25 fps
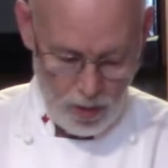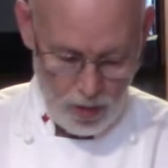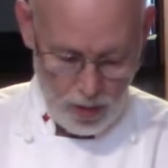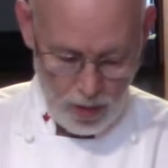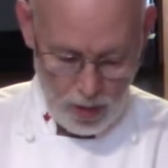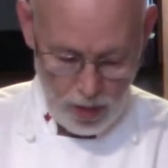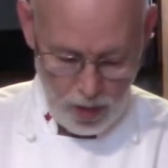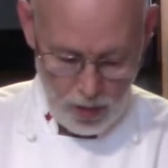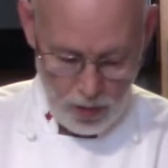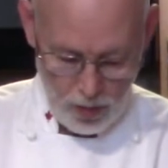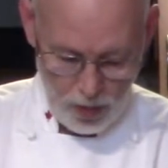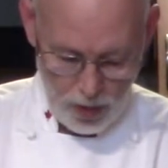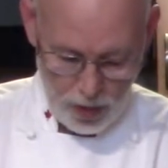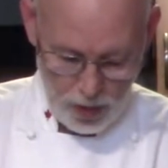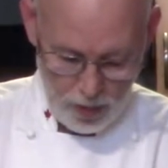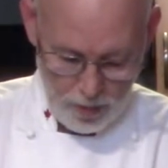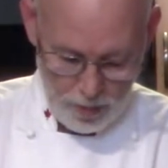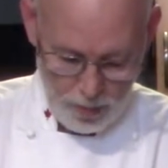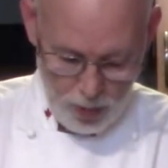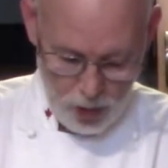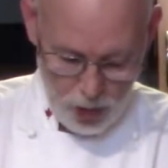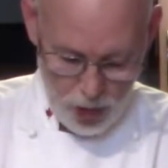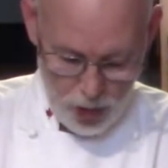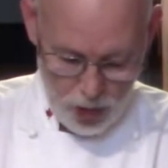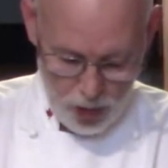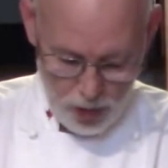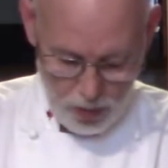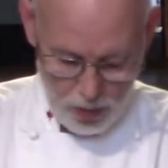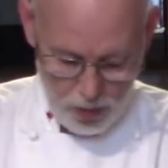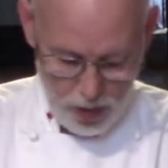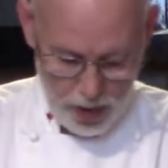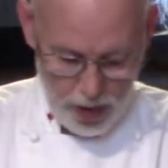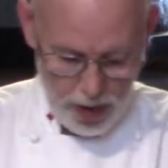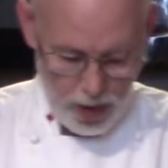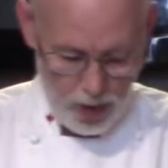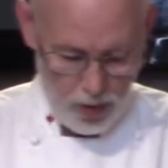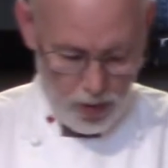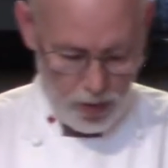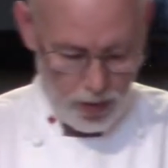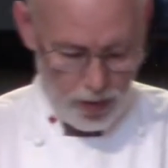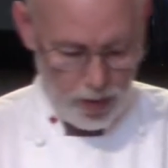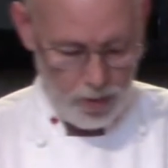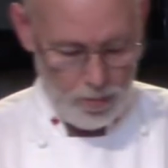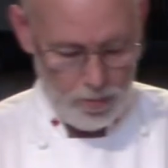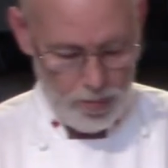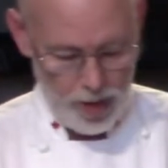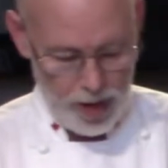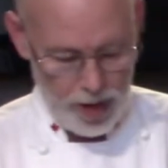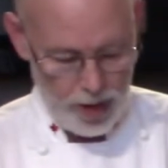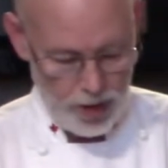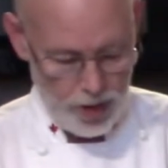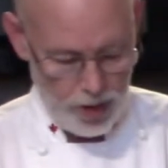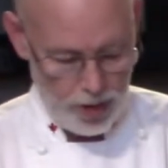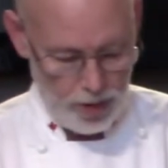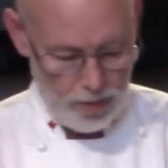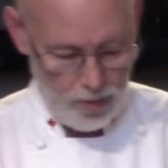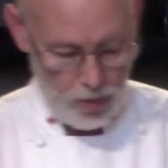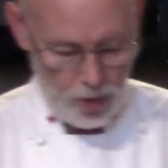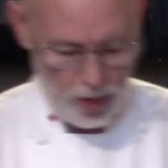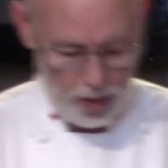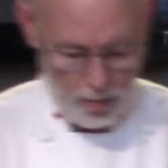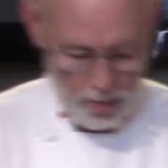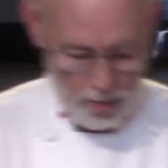And we're going to push it around on the base, and you want to